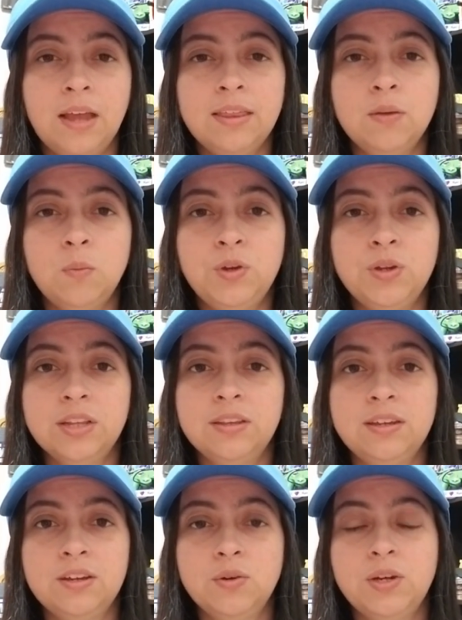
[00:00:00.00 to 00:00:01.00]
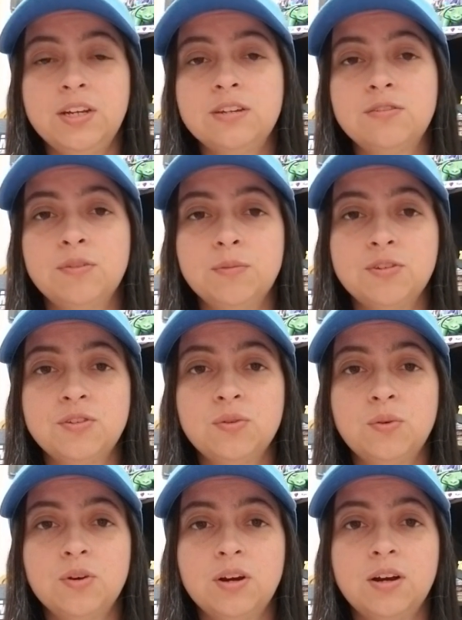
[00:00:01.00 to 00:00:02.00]
And then when you get the ingredients from the
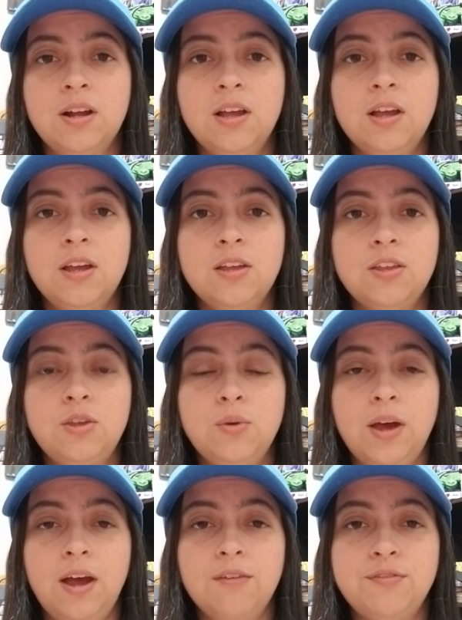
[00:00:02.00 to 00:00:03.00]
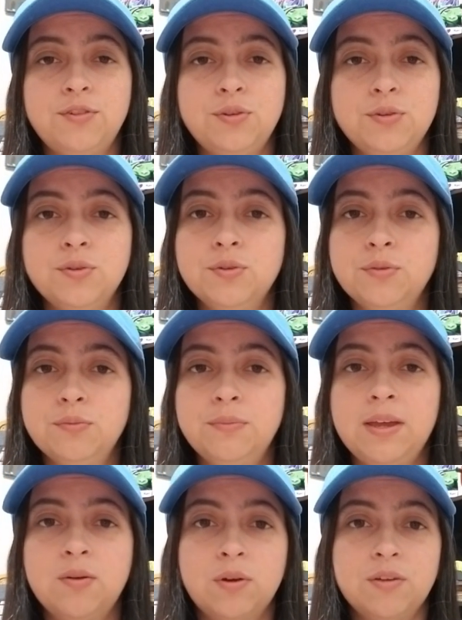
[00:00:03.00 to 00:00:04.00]
store, you have to
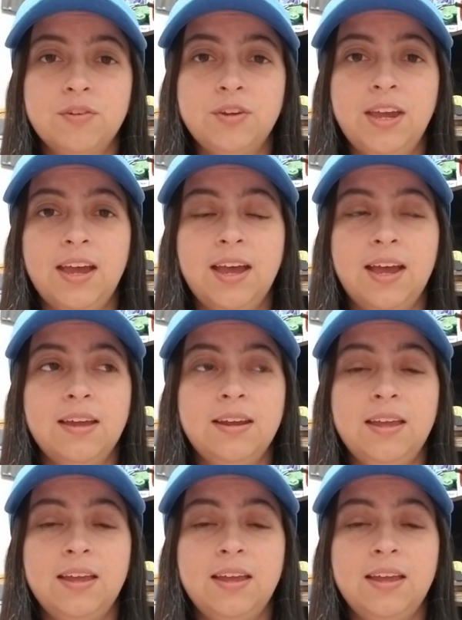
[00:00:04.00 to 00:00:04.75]
make whatever you can.